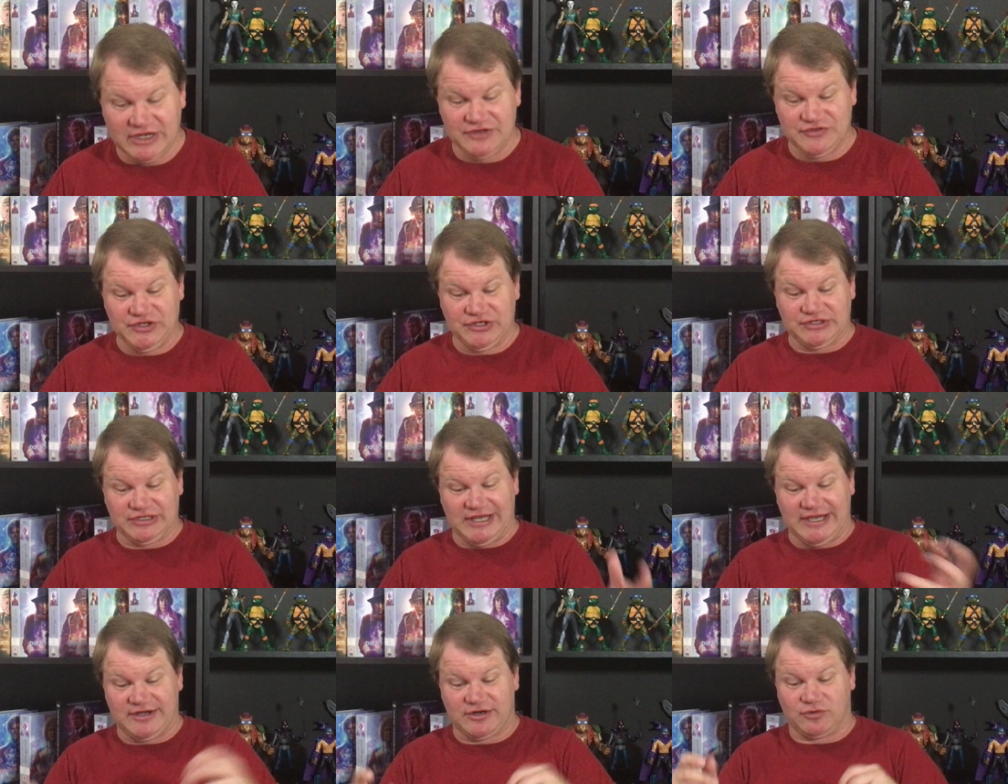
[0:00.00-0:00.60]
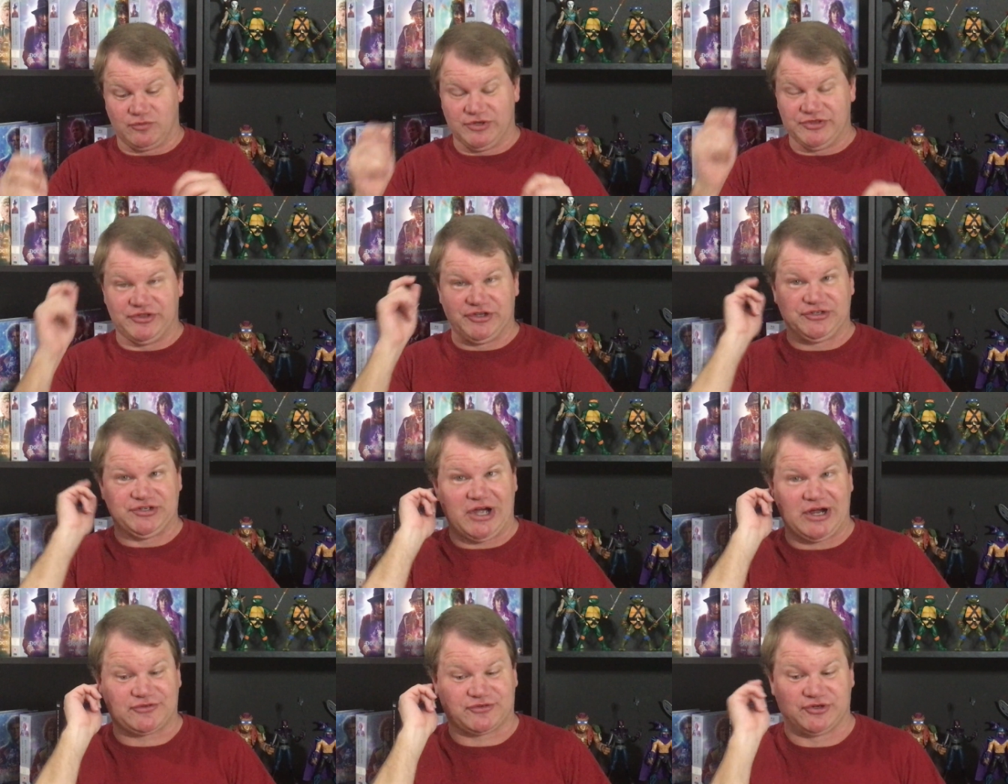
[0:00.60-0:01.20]
And then later when the
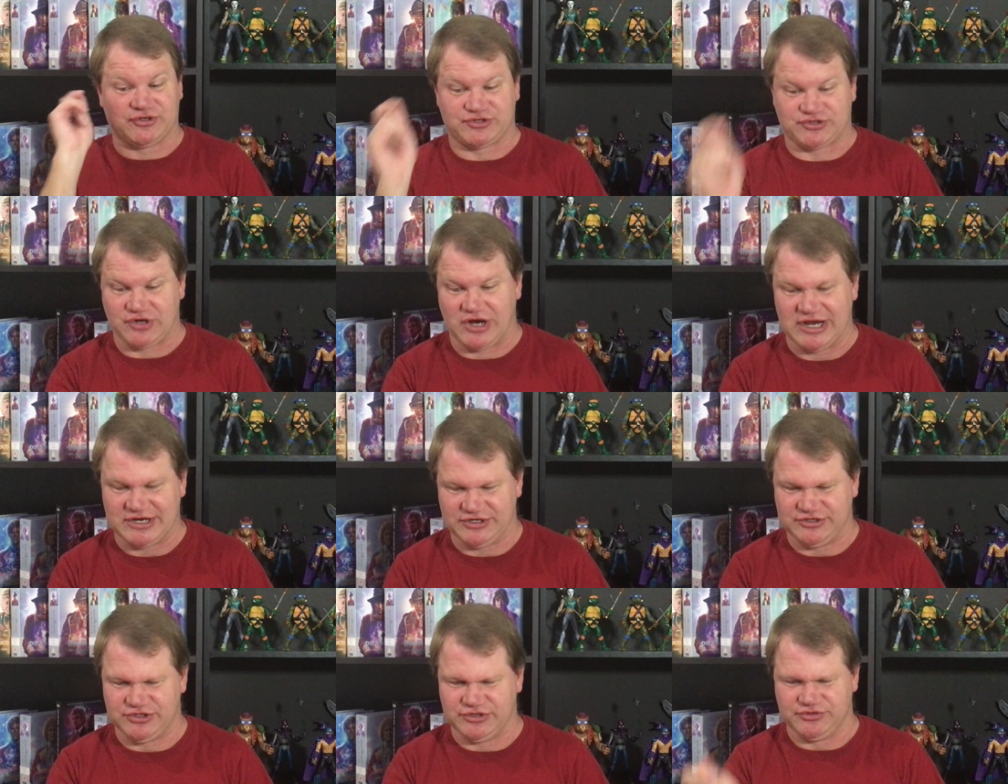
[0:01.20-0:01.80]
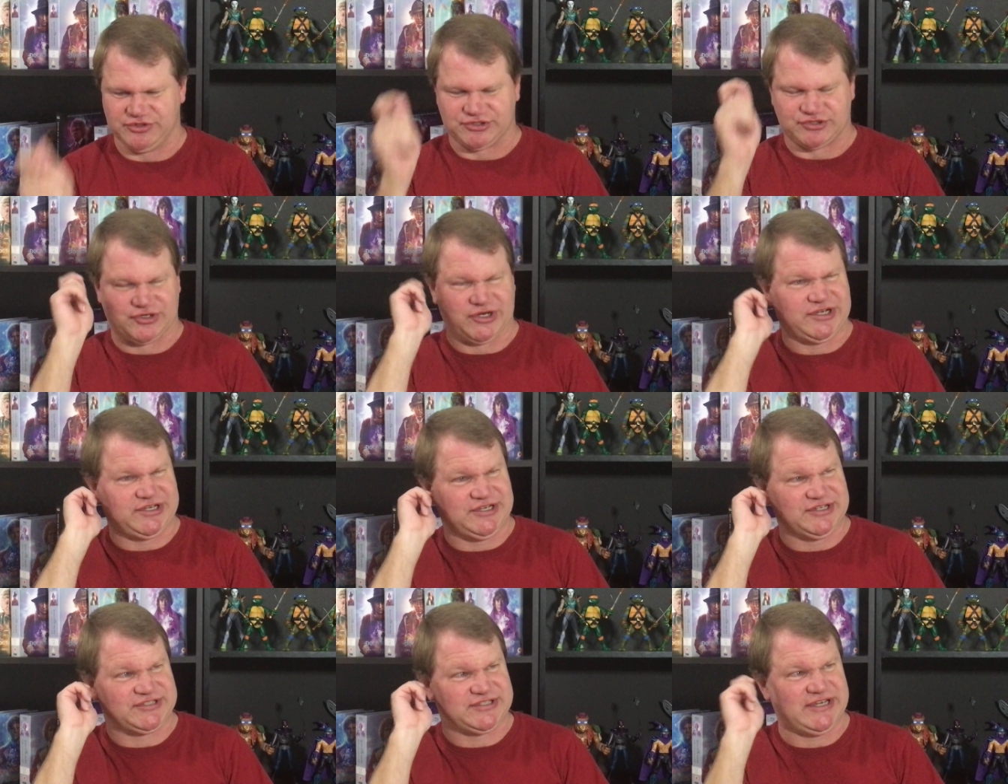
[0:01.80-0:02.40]
Doctor's trying to do the
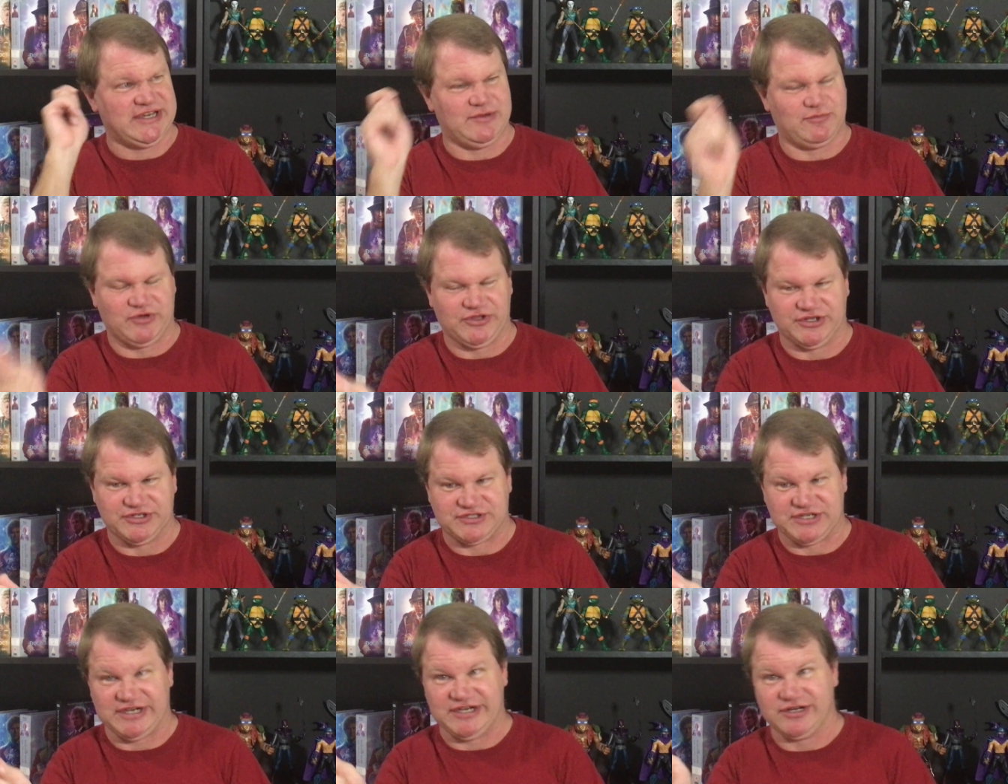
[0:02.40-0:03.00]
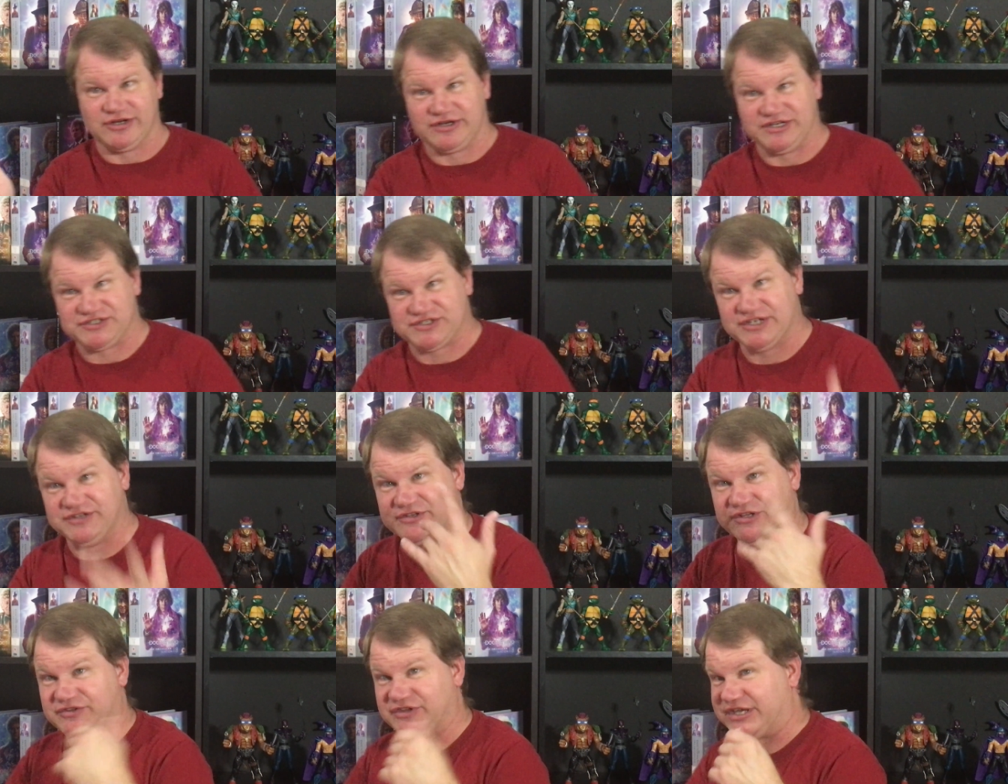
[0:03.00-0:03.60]
trick, you see him with his ear. He's
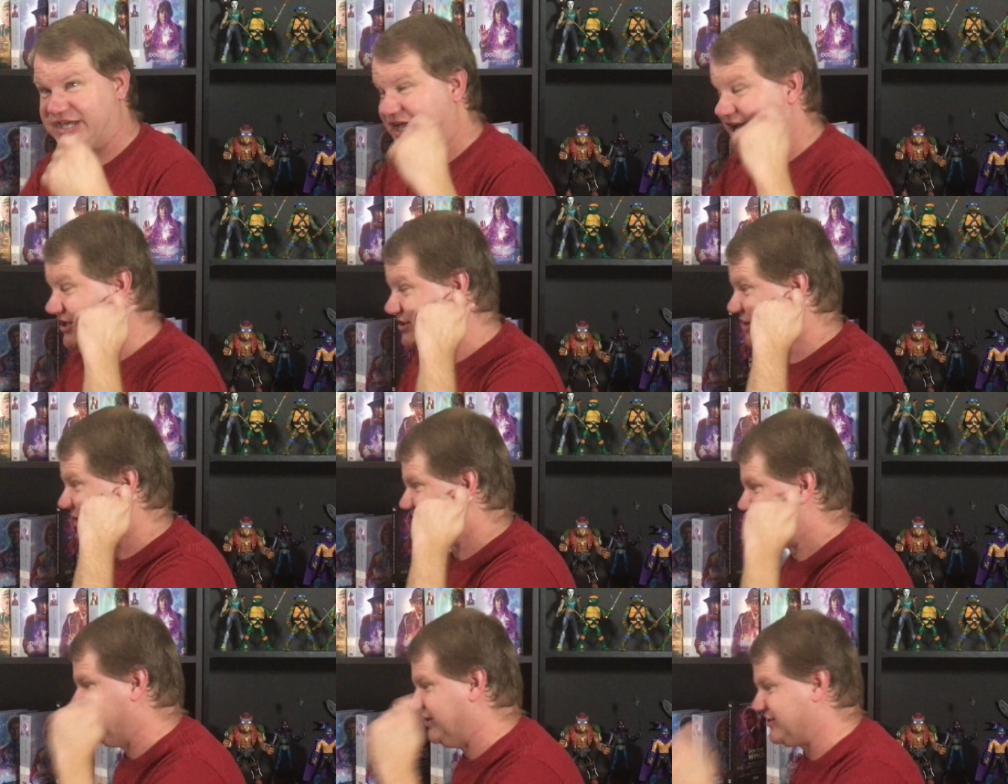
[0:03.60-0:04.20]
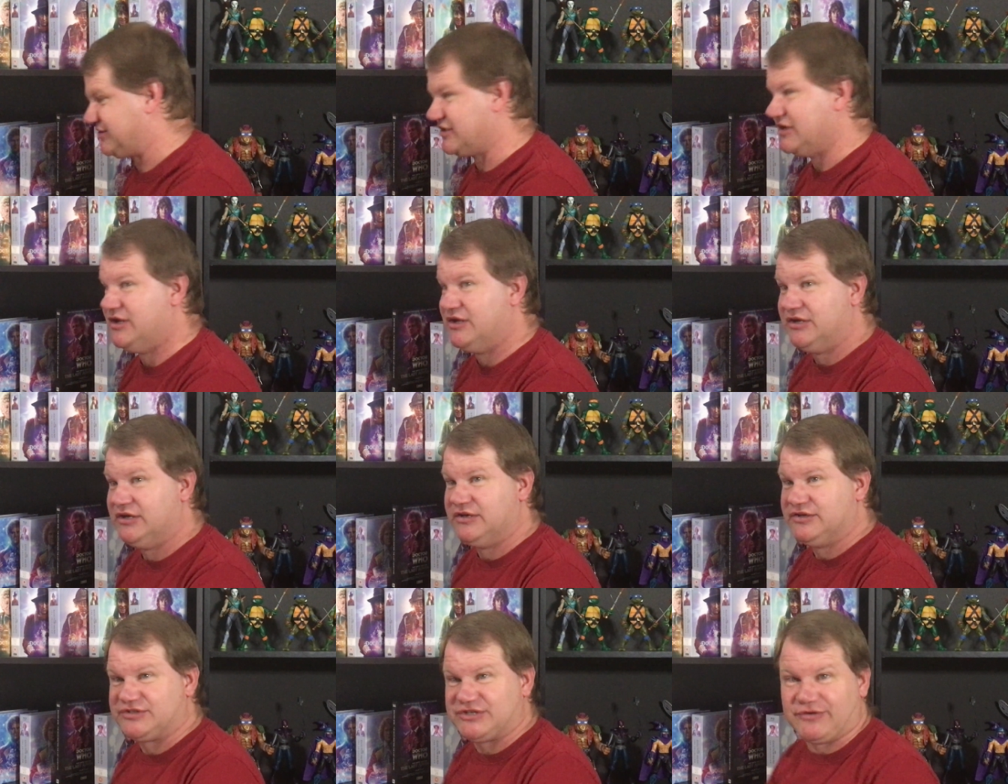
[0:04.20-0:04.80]
sitting in the cage like this,
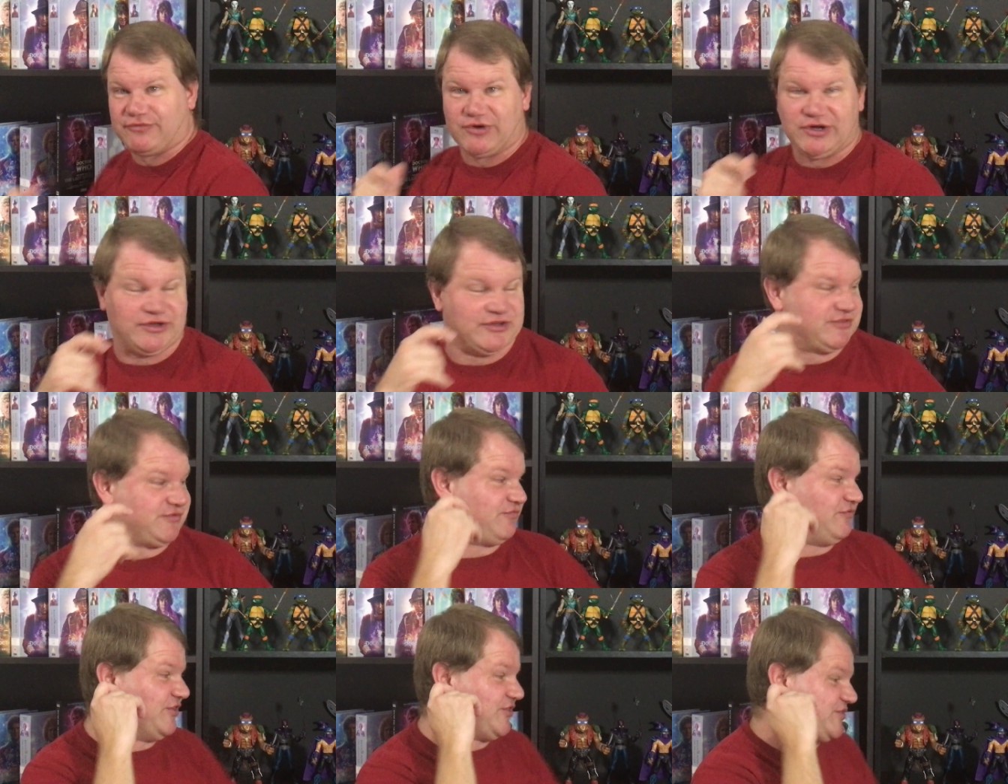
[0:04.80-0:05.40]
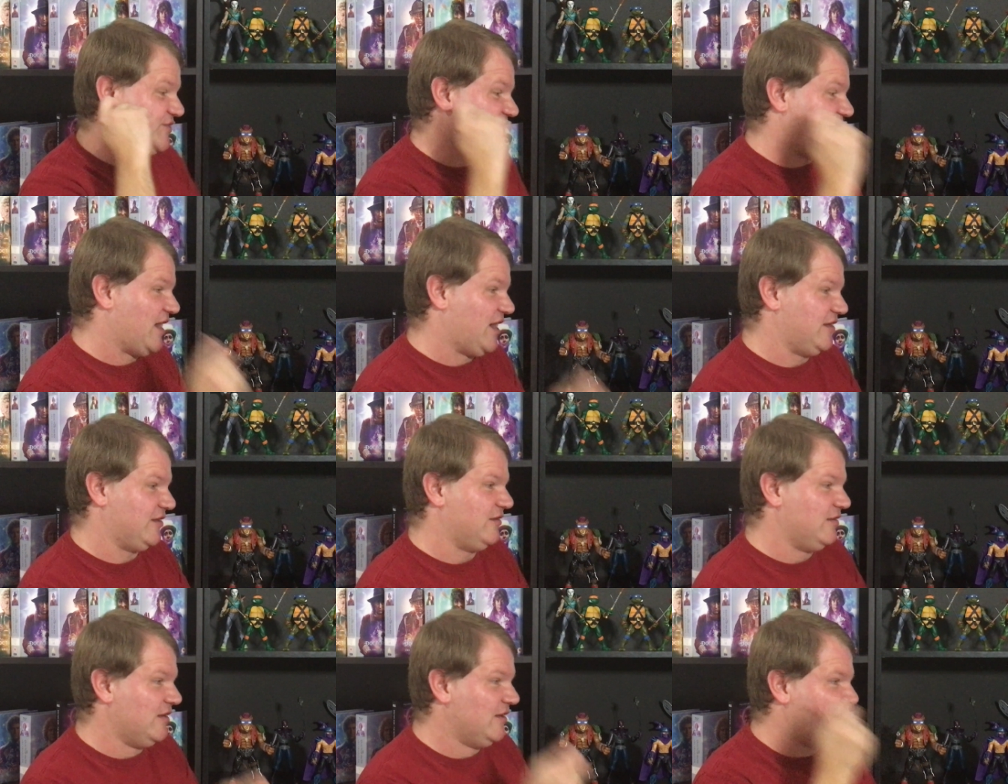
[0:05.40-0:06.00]
so, well, it's this
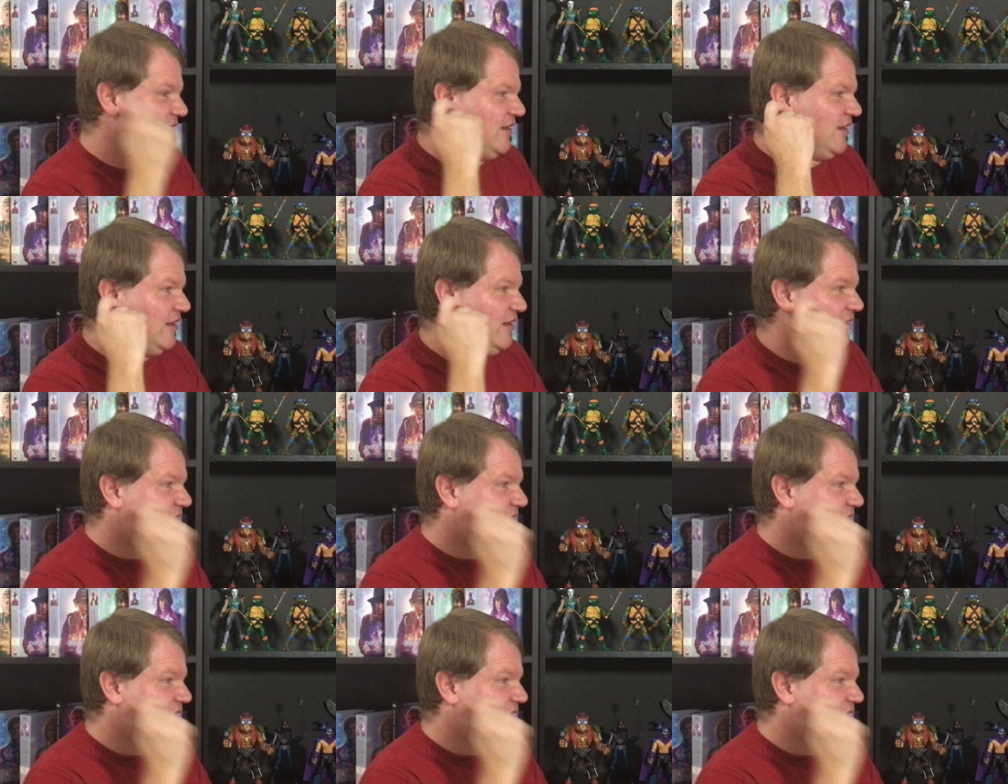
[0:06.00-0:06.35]
side.